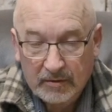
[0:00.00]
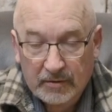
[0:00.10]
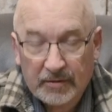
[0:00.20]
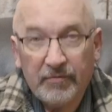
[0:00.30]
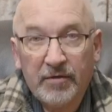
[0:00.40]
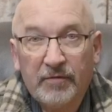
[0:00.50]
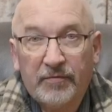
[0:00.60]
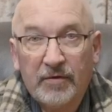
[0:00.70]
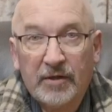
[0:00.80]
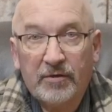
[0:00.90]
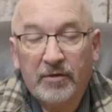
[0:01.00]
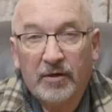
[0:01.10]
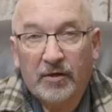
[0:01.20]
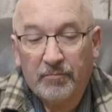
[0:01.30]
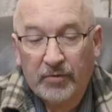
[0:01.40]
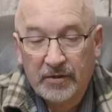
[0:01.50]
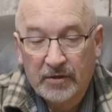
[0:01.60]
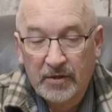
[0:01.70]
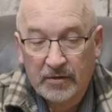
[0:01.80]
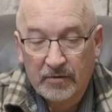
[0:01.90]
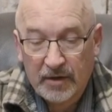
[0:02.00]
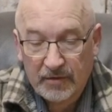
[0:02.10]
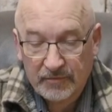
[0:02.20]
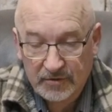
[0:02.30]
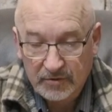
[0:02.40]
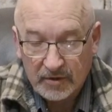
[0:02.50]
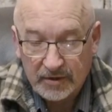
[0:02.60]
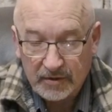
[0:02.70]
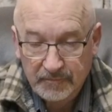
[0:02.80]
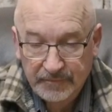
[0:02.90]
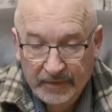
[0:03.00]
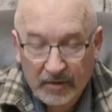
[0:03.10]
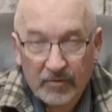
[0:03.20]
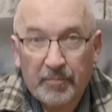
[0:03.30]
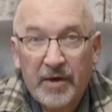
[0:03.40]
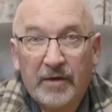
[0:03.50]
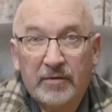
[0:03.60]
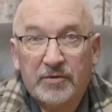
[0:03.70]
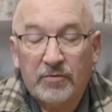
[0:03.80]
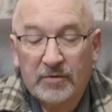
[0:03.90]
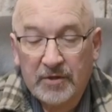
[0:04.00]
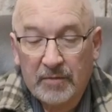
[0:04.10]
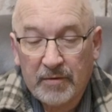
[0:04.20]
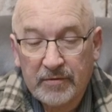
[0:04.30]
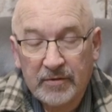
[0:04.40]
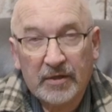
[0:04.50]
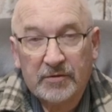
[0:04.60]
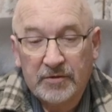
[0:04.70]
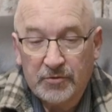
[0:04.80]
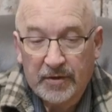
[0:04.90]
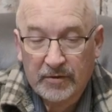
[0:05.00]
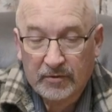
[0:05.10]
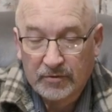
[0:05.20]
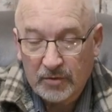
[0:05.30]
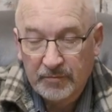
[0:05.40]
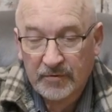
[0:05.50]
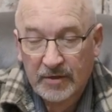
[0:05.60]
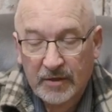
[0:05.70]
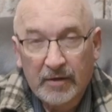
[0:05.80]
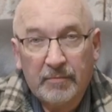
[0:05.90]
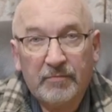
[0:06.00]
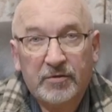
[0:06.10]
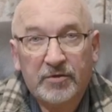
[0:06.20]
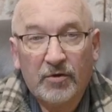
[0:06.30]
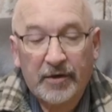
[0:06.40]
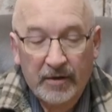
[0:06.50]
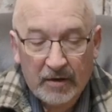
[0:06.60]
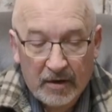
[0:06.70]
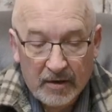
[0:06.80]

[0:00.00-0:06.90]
Given that if you had the complete kit, you'd have the slider, the pan and tilt motor situated on top of the slider,